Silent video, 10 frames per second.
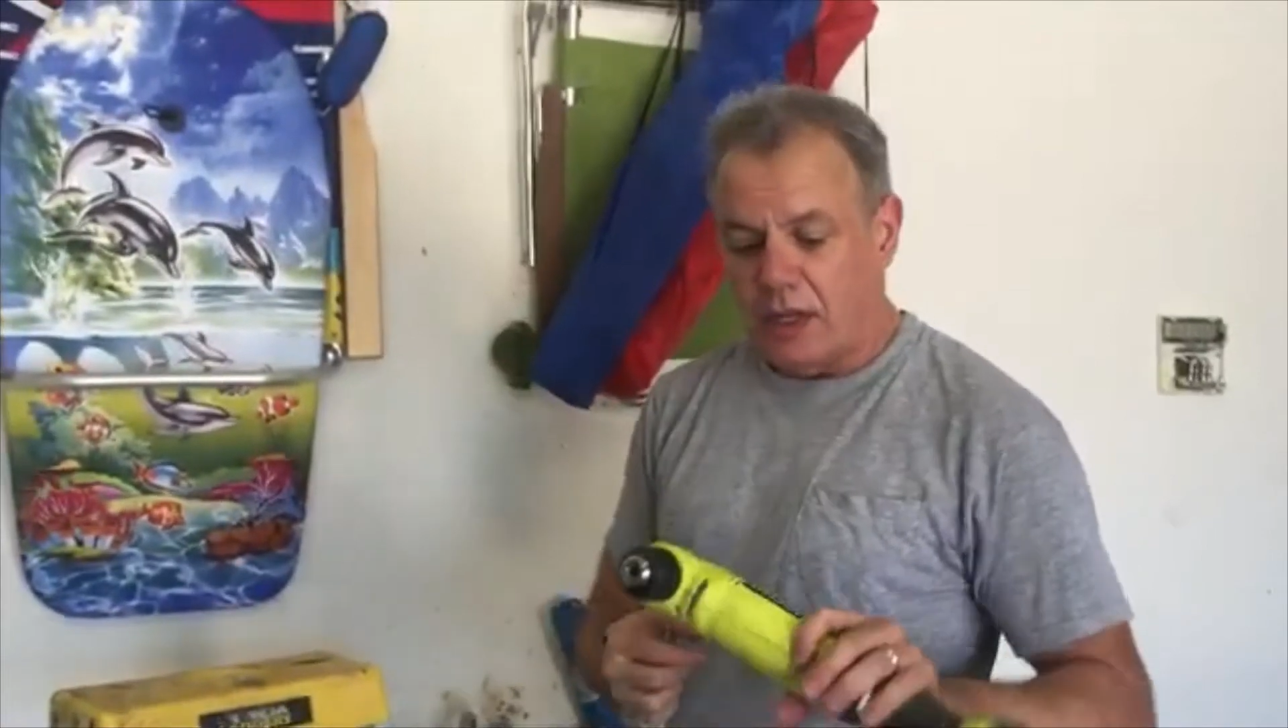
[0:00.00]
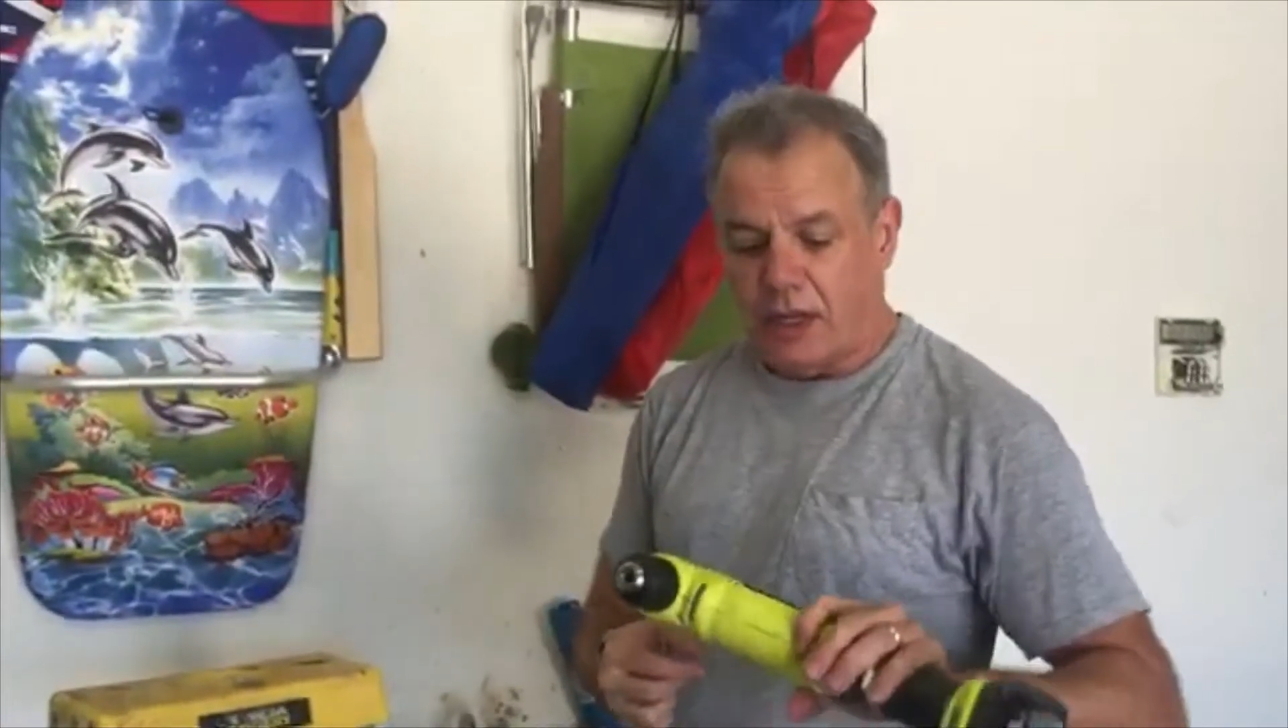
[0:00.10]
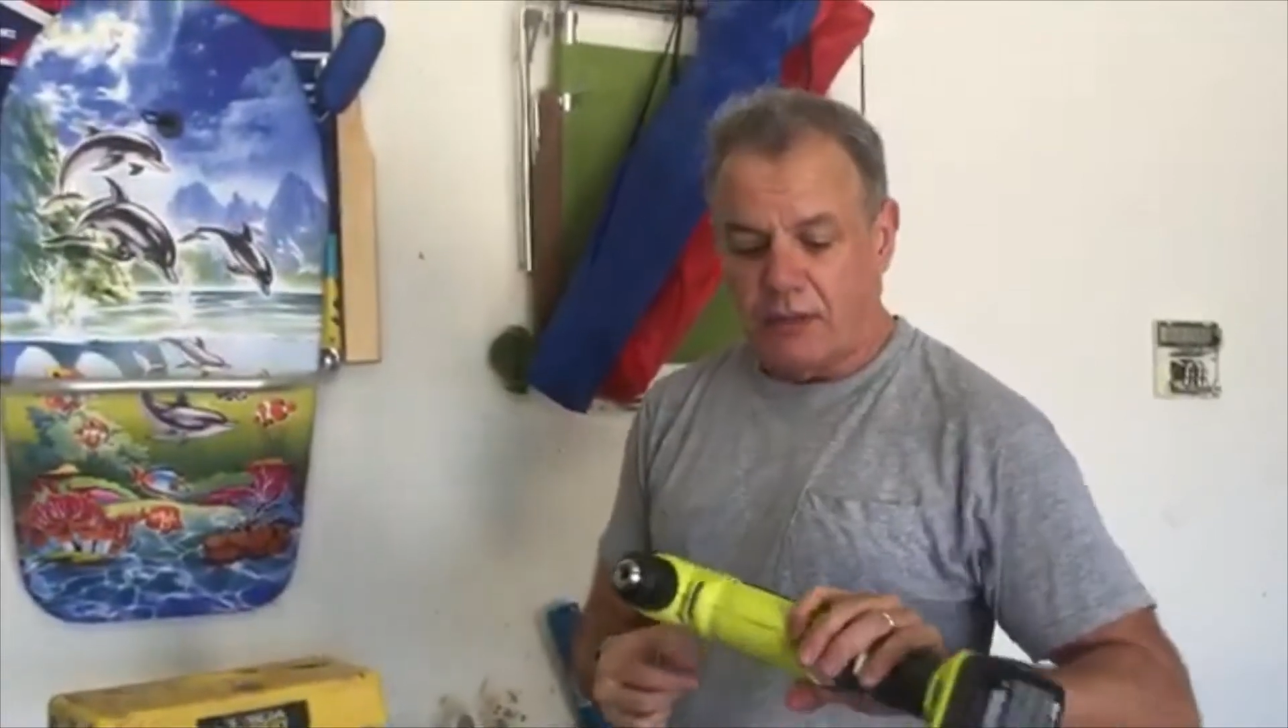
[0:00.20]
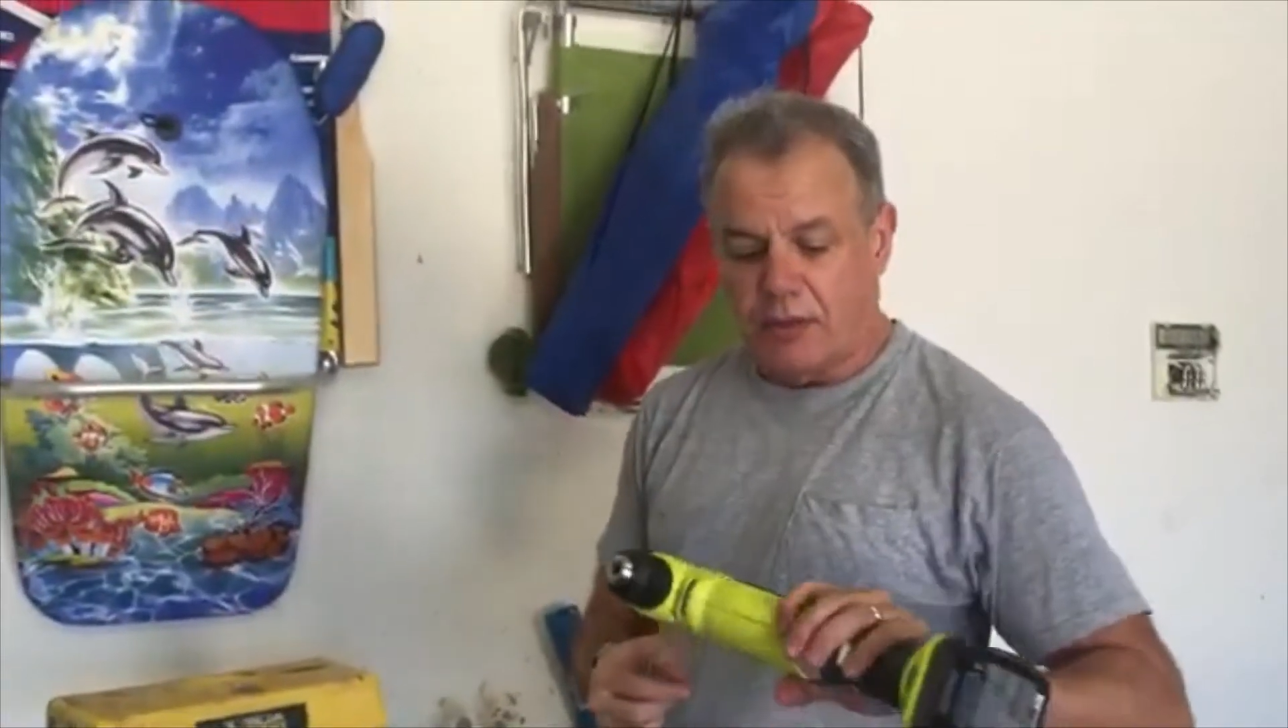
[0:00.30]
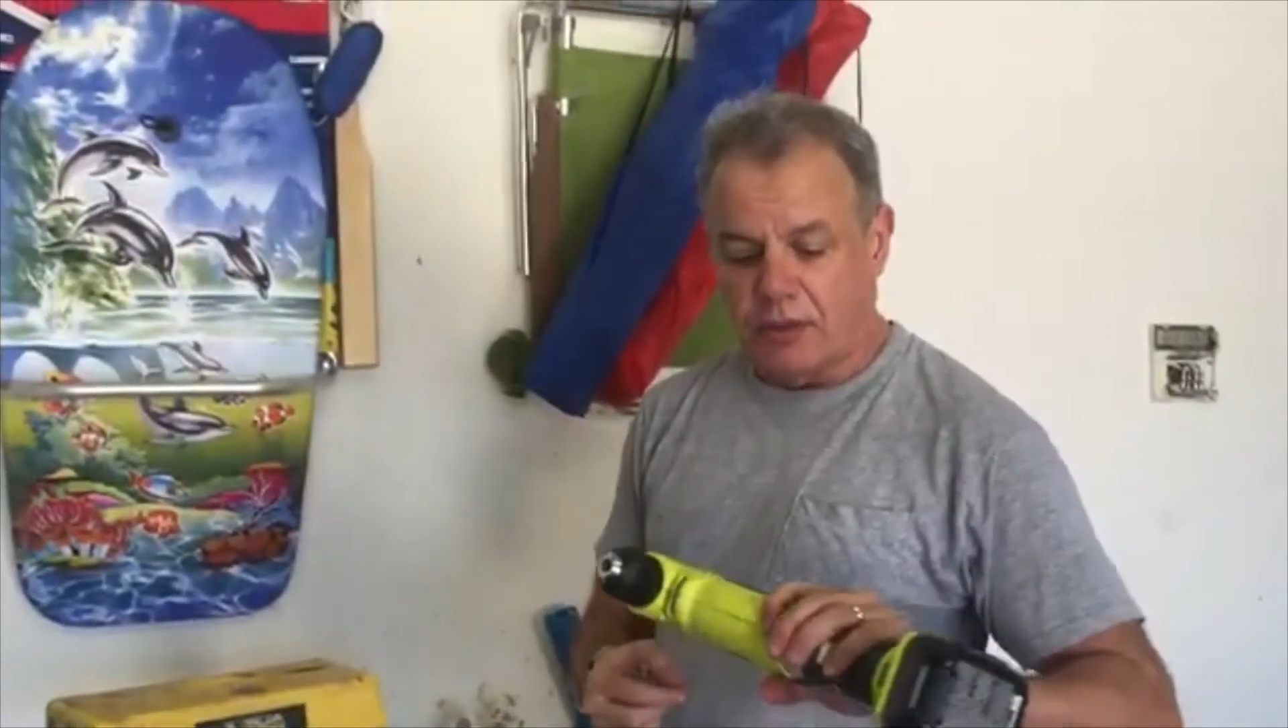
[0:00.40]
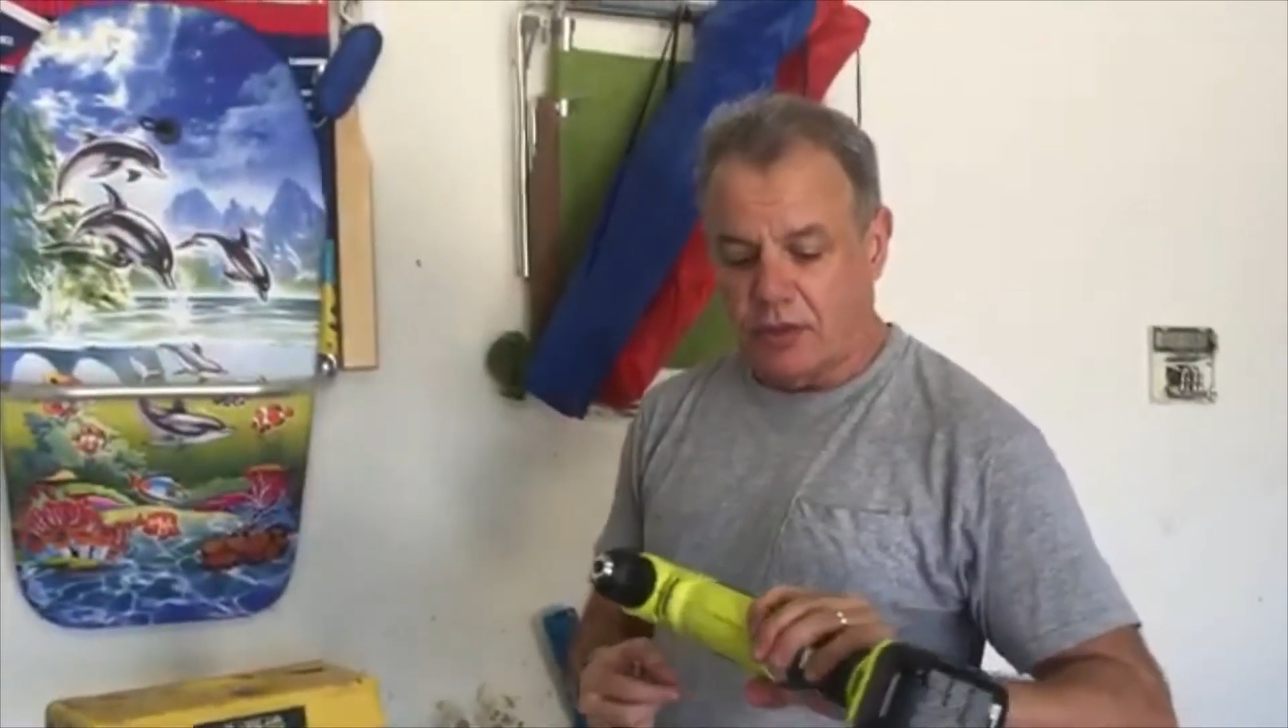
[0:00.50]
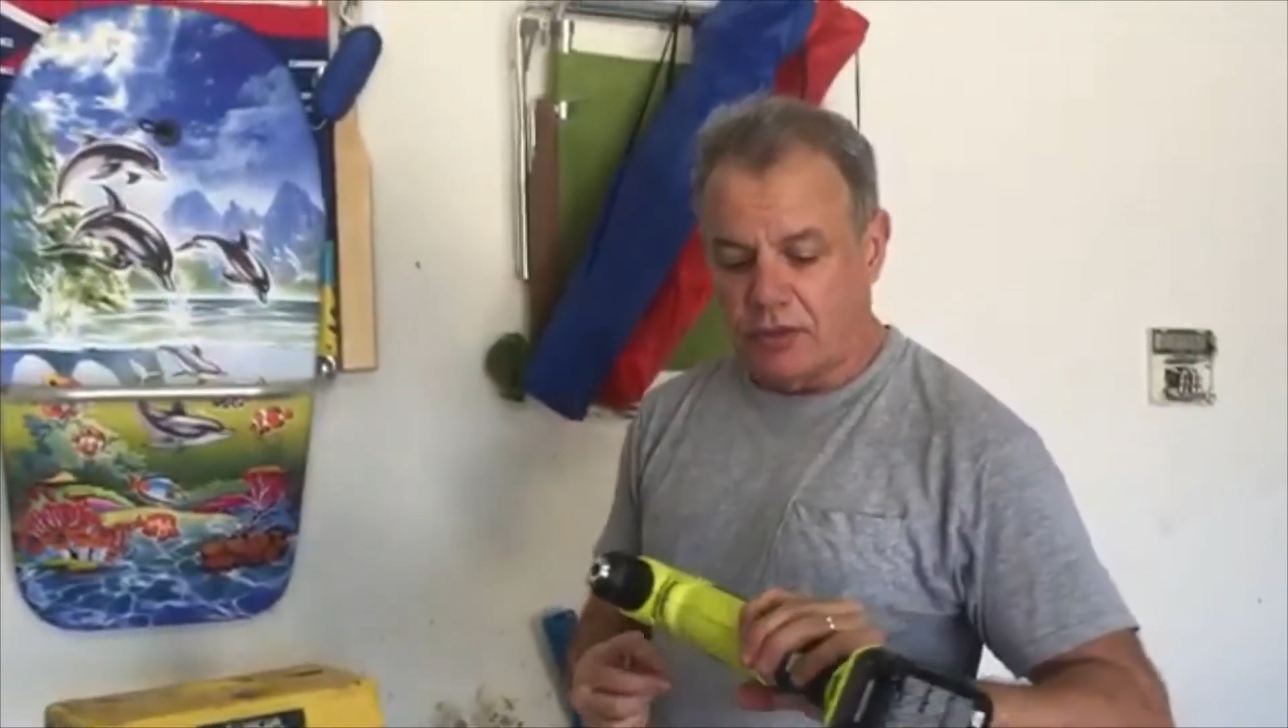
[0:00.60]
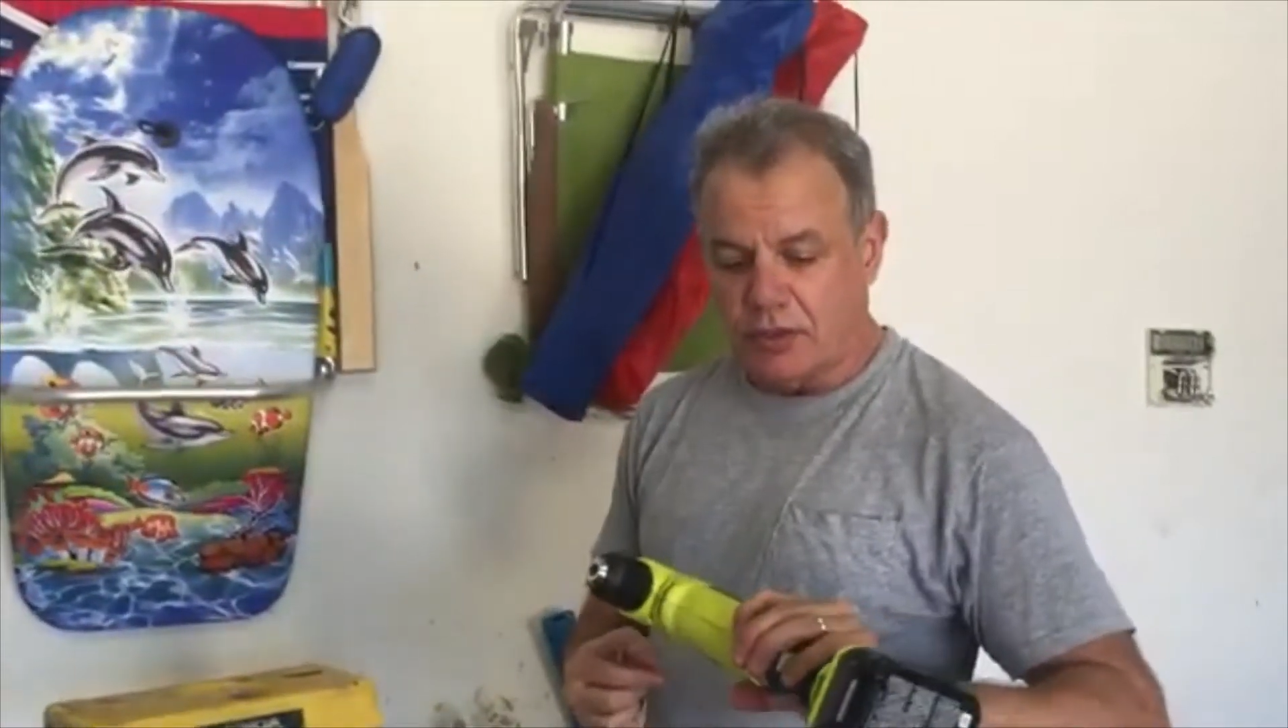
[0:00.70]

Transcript: I'm going to use